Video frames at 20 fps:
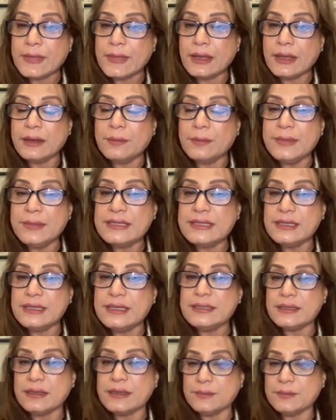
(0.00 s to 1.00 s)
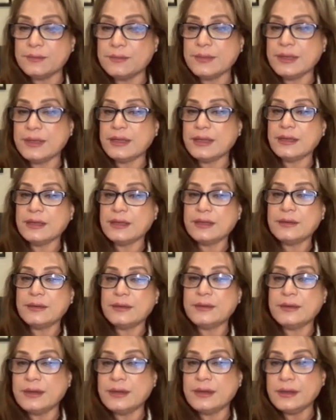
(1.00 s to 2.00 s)
Let me see some
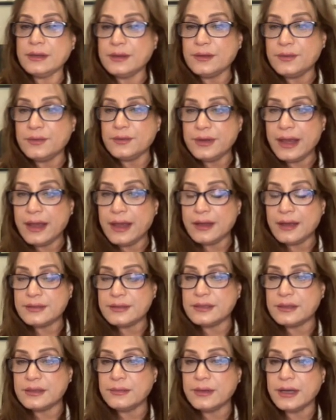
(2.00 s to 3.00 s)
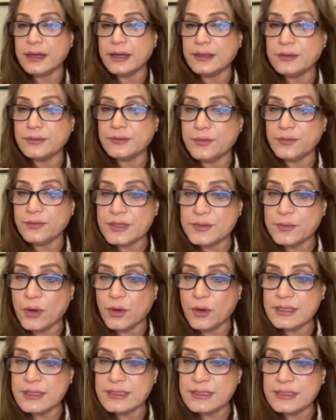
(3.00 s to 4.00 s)
some kind of
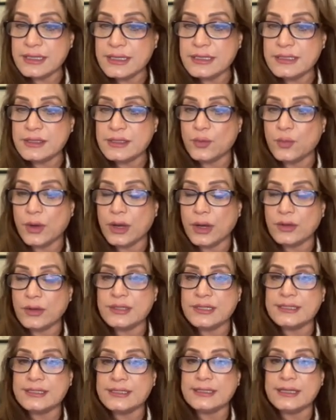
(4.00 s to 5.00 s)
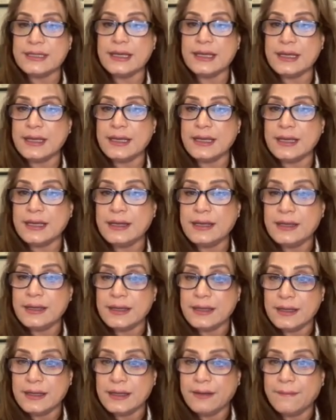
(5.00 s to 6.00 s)
responses. Wout is taking it,
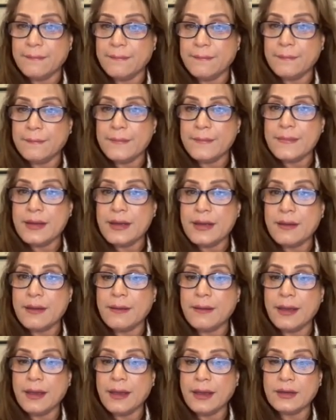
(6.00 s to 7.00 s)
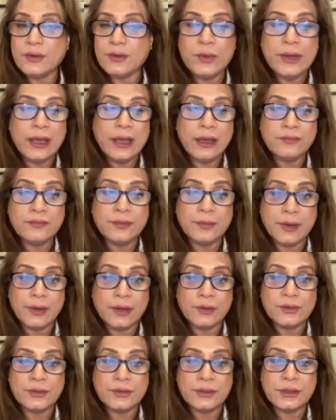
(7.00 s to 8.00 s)
and we have
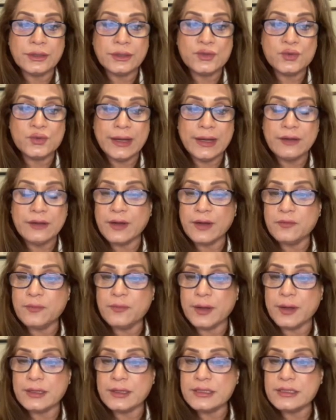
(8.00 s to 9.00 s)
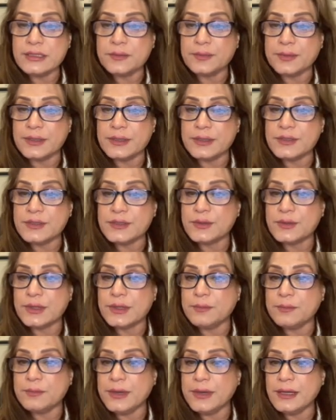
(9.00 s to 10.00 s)
about 25 participants. So
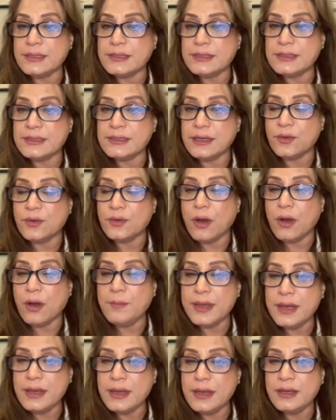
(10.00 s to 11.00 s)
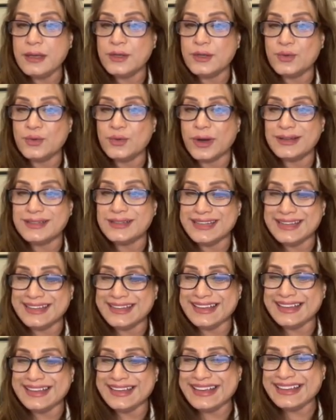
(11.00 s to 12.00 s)
let me see. Robin, you are
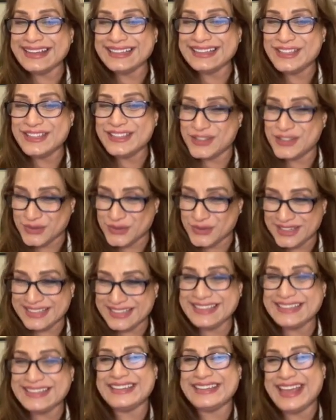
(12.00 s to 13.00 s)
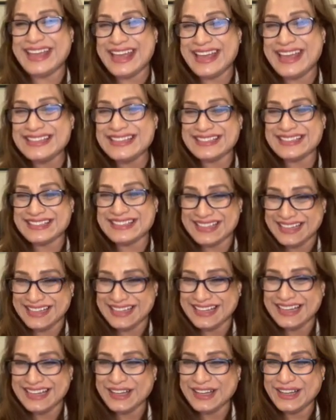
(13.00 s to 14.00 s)
taking it. Judith, yes,
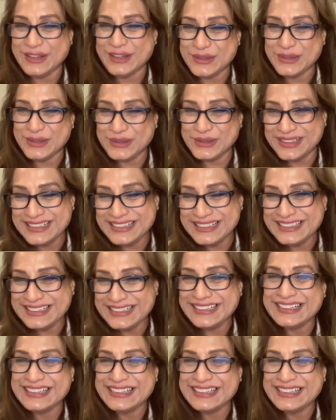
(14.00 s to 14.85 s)
good.